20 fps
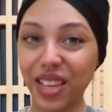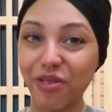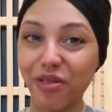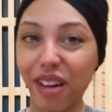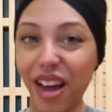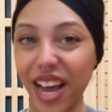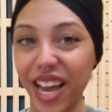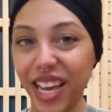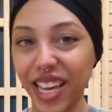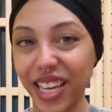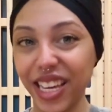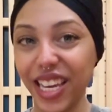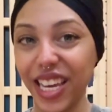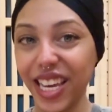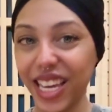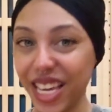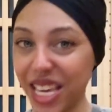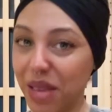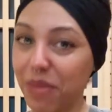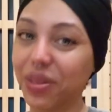why it
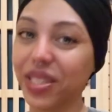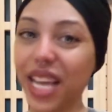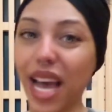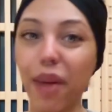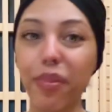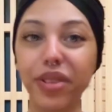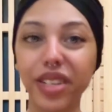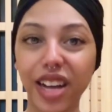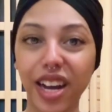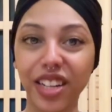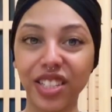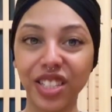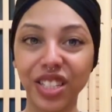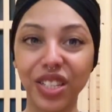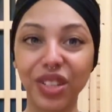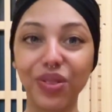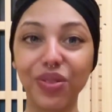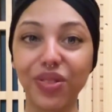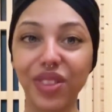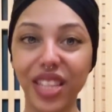keeps sabotaging you.